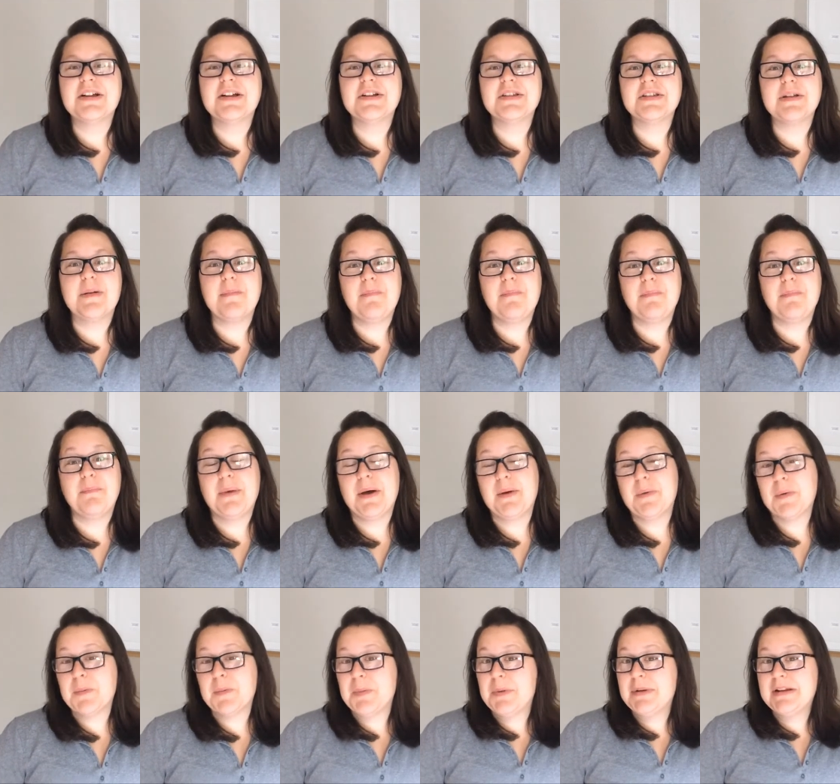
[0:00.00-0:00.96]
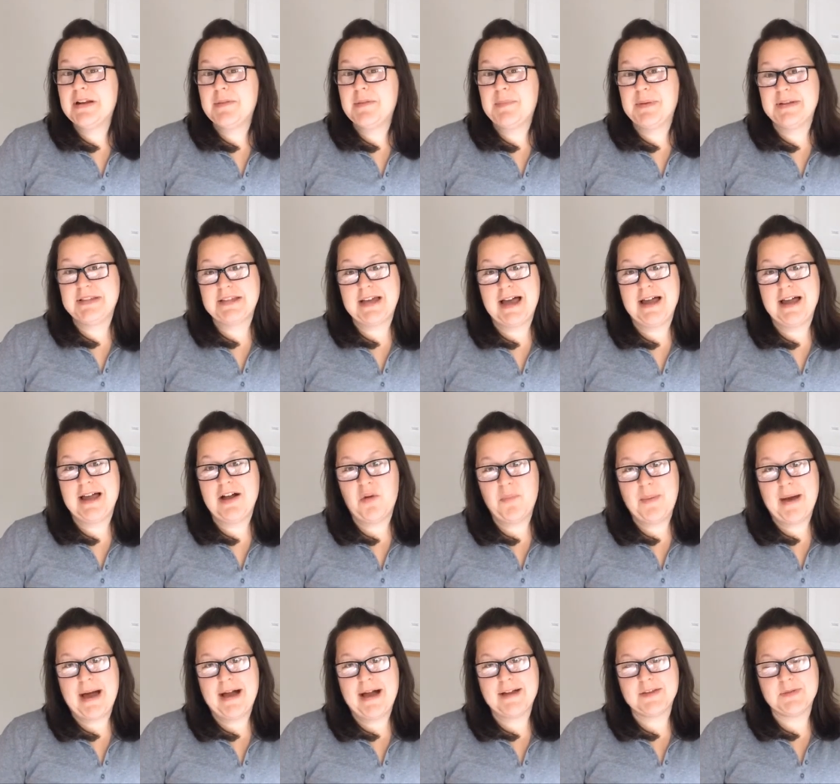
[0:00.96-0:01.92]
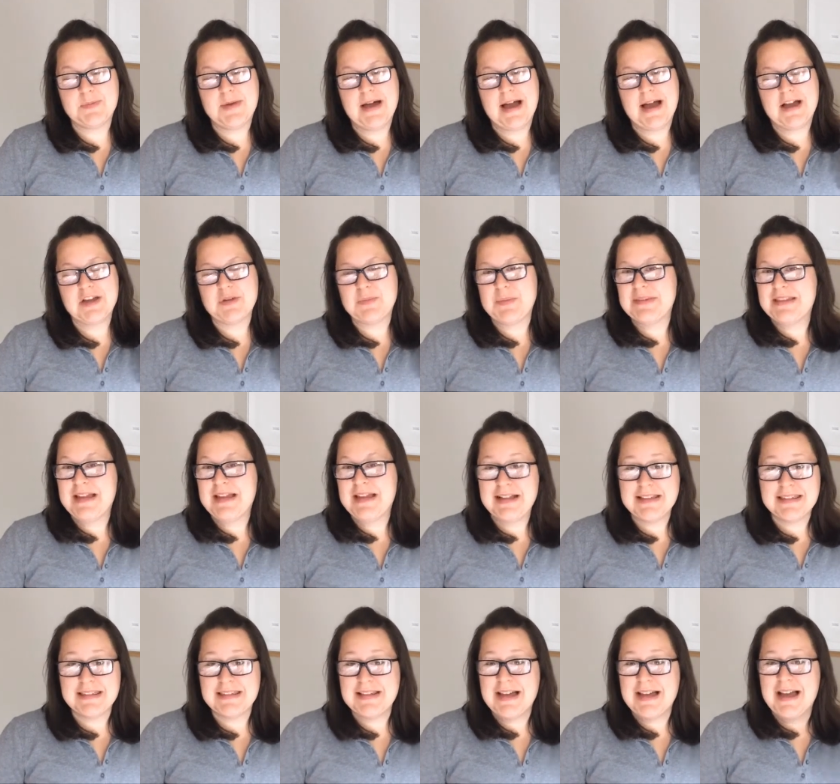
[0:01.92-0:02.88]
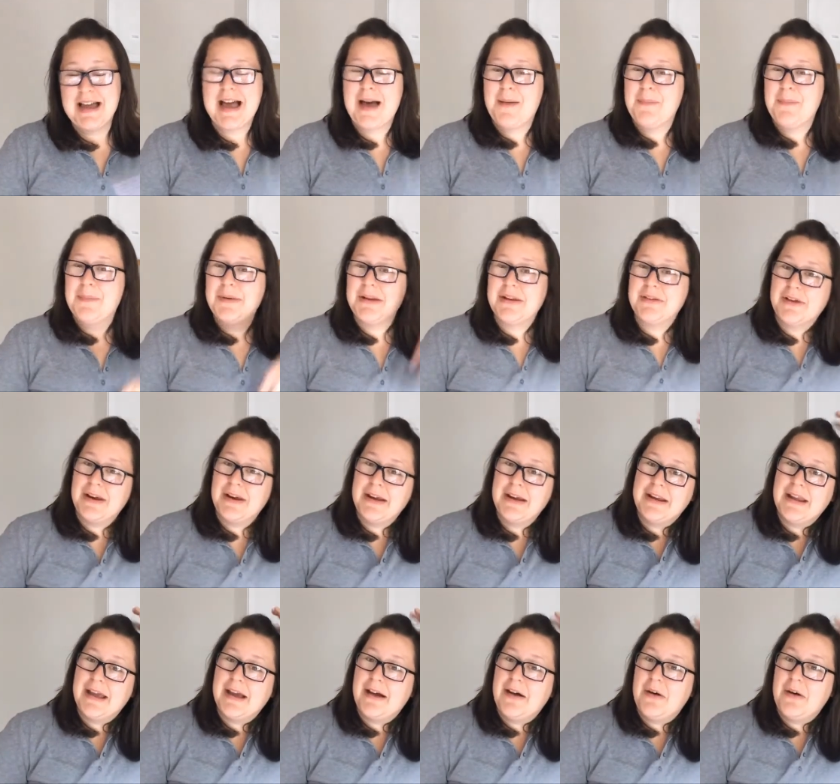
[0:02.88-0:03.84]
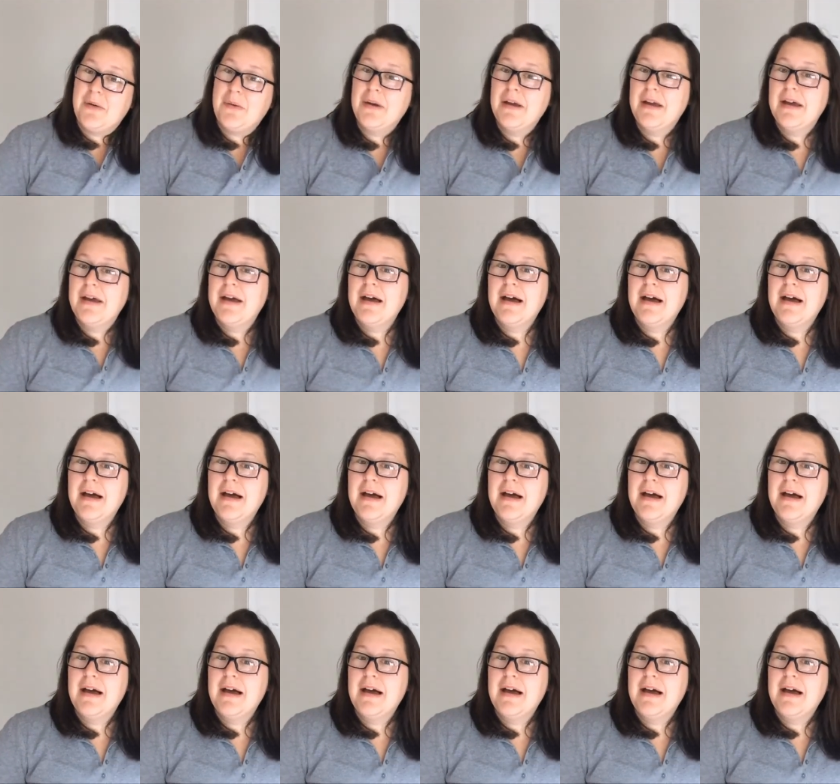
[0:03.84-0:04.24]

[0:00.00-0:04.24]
there's, but we're putting up a tile backsplash, but that's not happening right now.